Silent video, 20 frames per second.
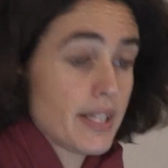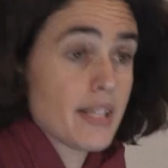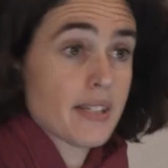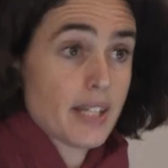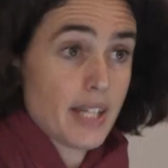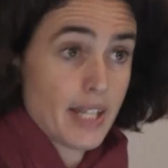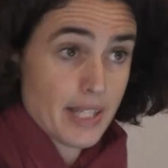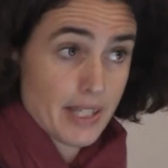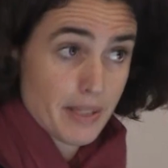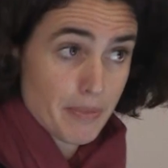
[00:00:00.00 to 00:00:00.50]

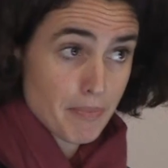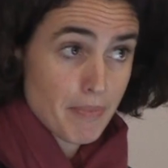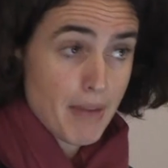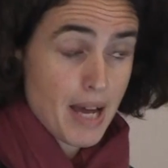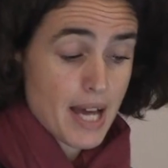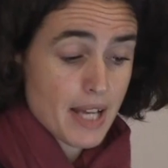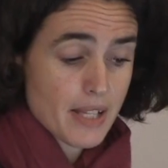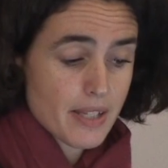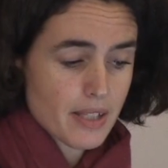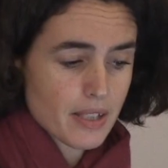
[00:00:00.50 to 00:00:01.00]
is its
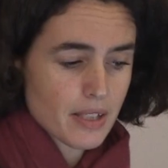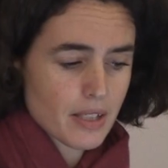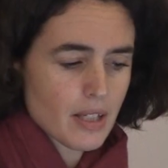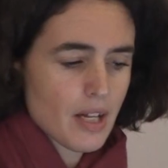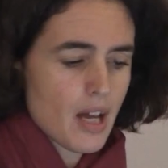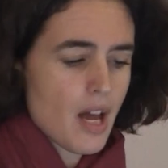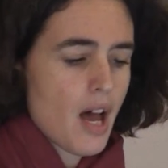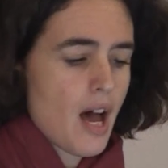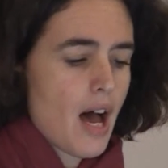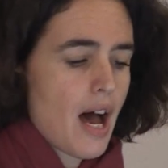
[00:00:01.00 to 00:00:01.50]
mask,
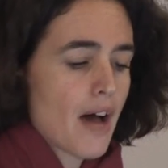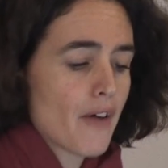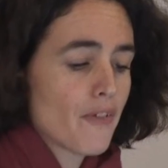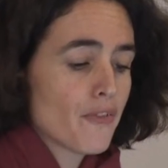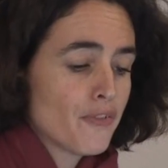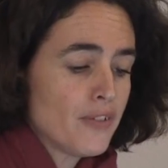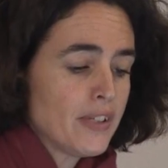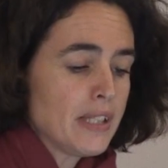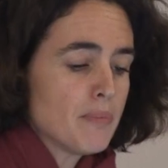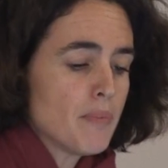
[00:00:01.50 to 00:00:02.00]
a
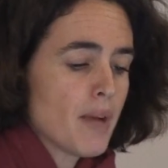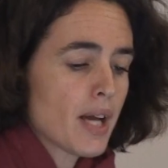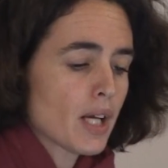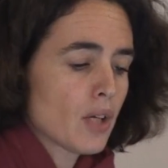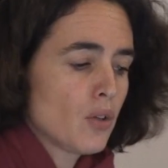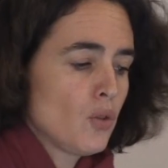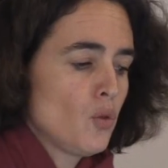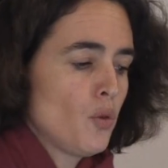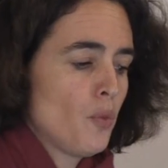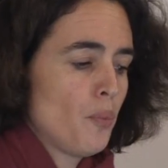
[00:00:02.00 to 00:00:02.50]

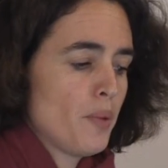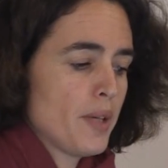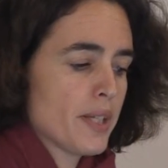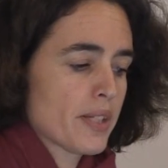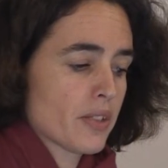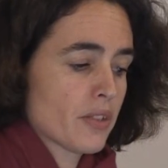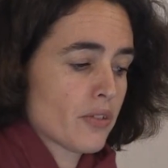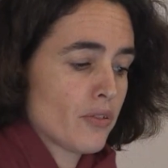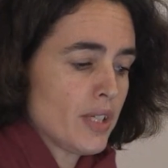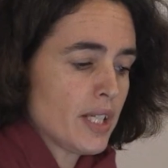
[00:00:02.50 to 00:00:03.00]
feedback loop
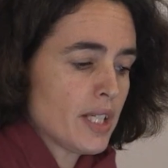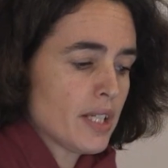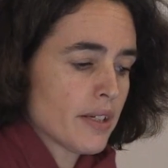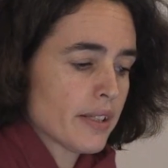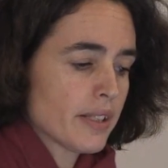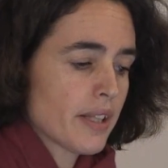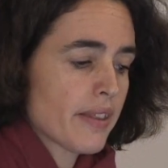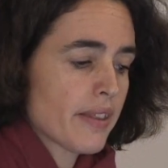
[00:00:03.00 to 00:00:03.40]
is triggered,